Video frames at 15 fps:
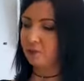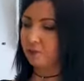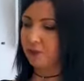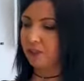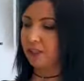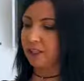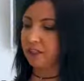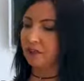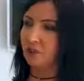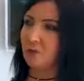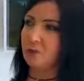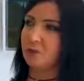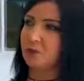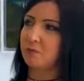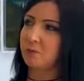Merely, it's
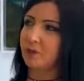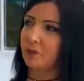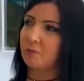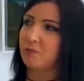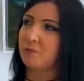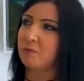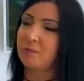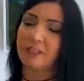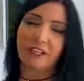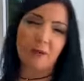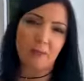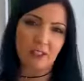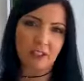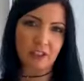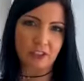almost
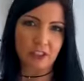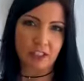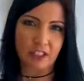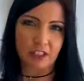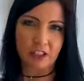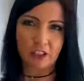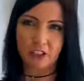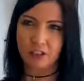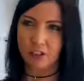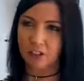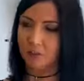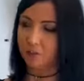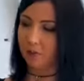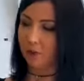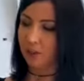became an installation as
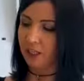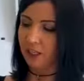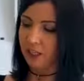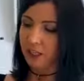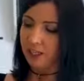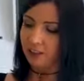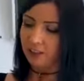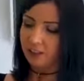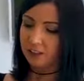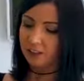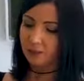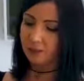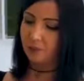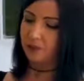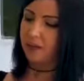such, but this
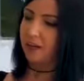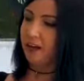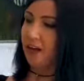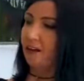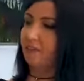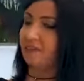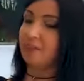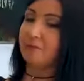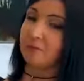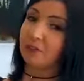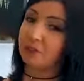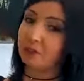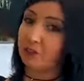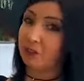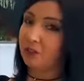is what I have in my
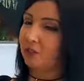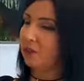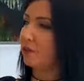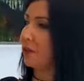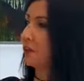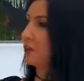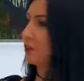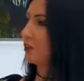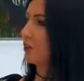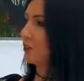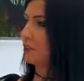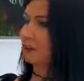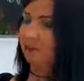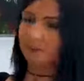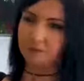studio. I
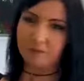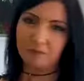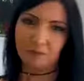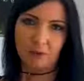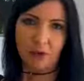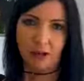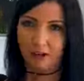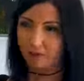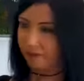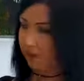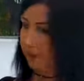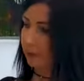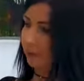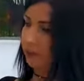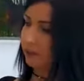just have
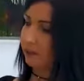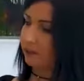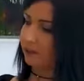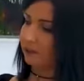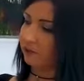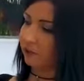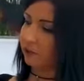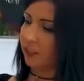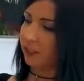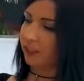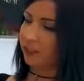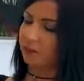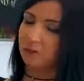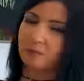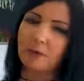these pieces of dried
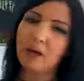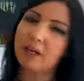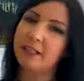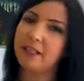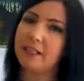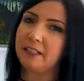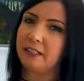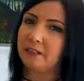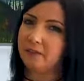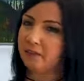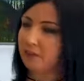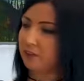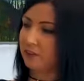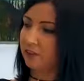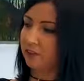out pine
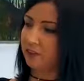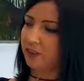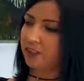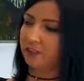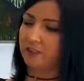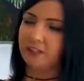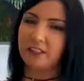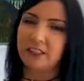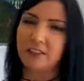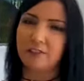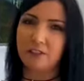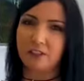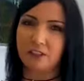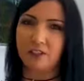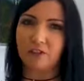leaves and dried out
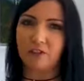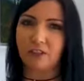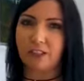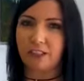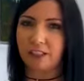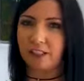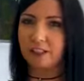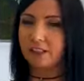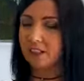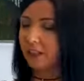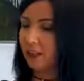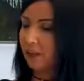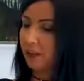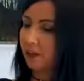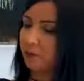leaves and stuff like that,
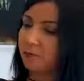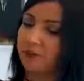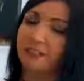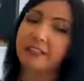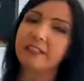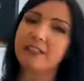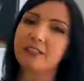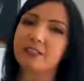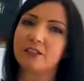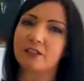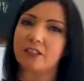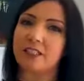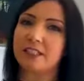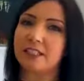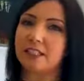or pine needles,
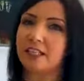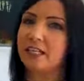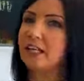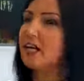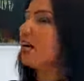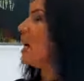should I say.